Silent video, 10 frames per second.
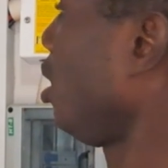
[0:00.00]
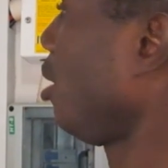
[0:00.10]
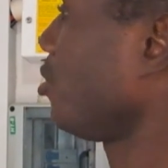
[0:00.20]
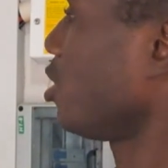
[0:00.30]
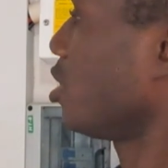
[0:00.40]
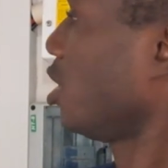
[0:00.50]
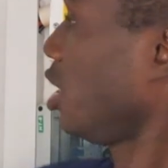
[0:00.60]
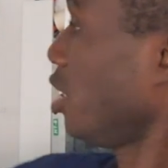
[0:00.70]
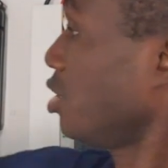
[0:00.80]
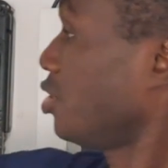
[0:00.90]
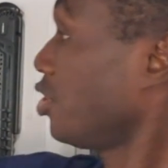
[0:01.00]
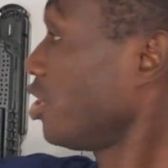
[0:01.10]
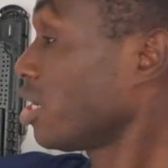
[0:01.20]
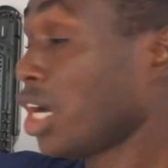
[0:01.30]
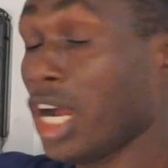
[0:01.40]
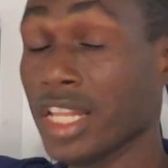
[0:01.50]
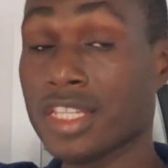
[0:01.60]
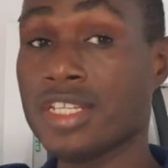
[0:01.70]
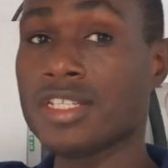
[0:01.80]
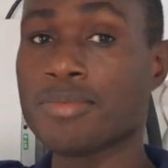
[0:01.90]
I'm just gonna turn on
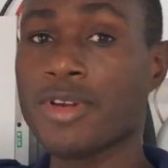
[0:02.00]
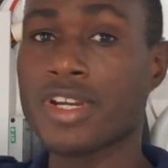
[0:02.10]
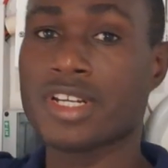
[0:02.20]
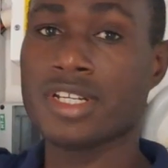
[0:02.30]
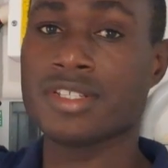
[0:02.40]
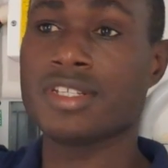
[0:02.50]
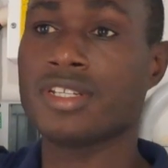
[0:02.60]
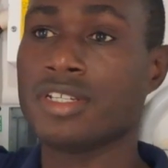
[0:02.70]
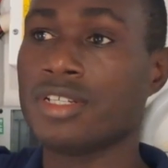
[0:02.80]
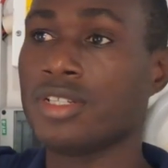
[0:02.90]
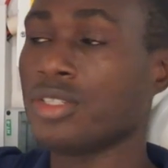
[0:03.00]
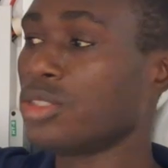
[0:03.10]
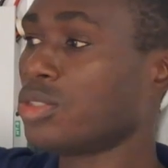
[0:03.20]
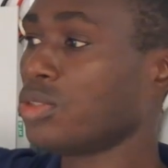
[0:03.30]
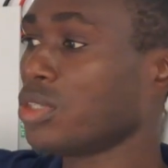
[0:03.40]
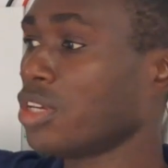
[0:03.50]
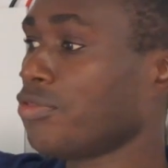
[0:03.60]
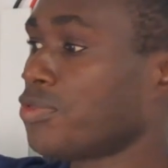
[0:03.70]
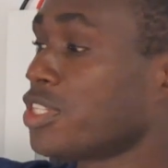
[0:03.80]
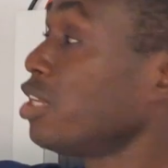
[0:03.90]
these breakers to give
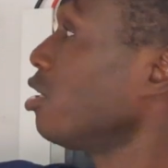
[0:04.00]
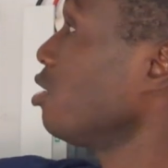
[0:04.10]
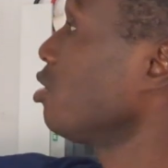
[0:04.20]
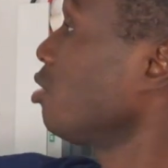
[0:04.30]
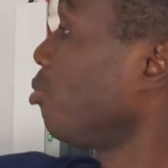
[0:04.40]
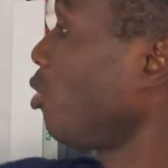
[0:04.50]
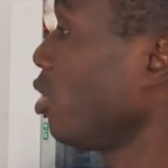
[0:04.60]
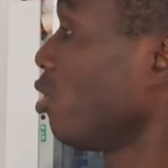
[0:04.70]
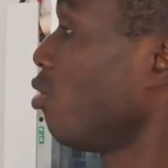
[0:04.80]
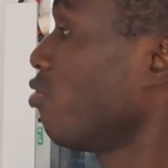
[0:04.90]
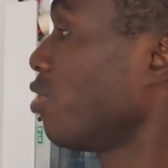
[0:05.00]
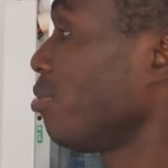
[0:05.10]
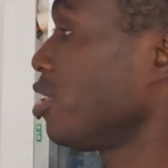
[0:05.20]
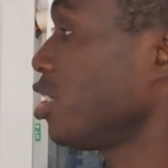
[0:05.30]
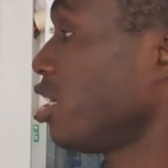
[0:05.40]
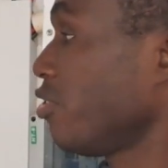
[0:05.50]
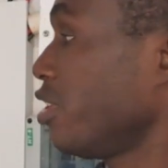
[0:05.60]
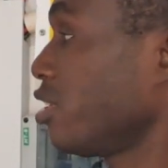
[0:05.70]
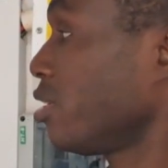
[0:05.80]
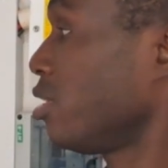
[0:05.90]
send the power now from the
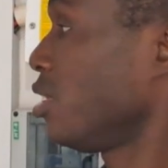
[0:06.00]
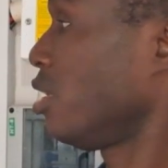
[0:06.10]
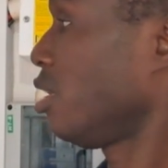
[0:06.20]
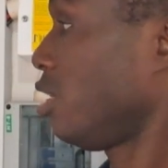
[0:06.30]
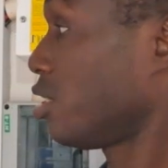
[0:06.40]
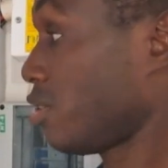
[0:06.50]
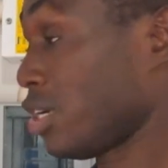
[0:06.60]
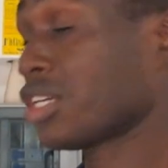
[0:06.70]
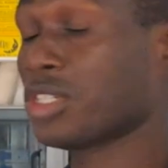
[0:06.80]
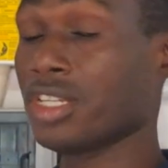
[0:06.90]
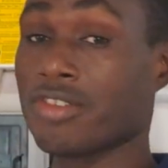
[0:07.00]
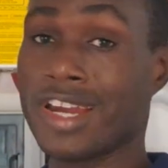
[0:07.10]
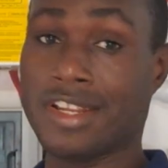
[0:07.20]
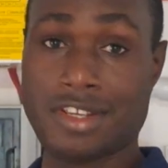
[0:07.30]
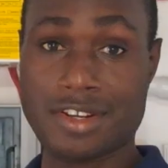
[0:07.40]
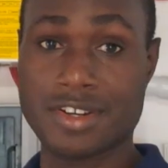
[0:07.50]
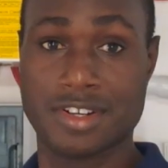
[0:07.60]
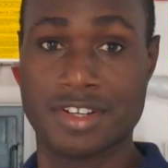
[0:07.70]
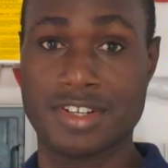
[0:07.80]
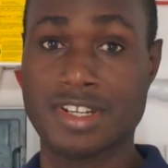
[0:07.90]
generator. It's actually right here.
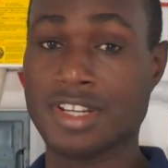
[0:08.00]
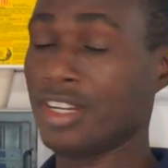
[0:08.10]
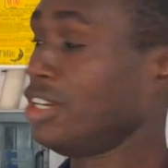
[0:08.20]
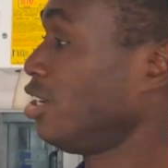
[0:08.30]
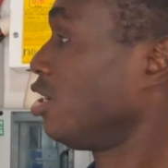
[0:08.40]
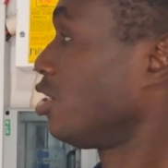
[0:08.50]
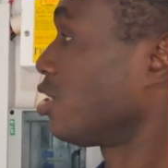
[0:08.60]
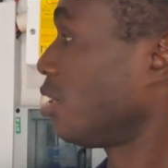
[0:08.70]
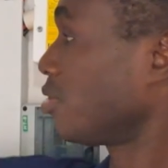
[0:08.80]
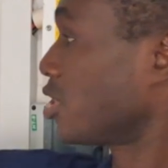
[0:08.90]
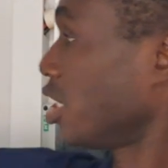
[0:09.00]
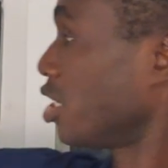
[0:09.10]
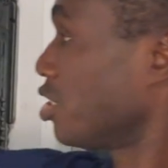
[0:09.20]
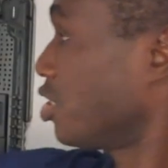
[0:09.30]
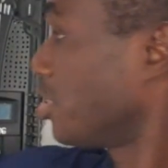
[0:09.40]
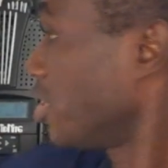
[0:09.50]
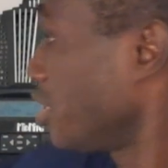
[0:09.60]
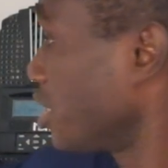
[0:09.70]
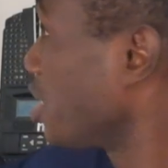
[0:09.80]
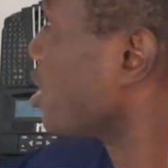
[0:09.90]
So I'm just gonna
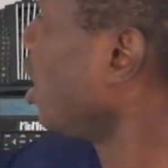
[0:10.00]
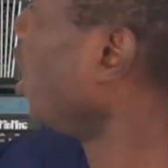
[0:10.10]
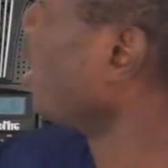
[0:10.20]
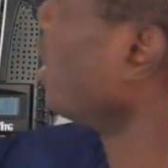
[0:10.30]
turn these on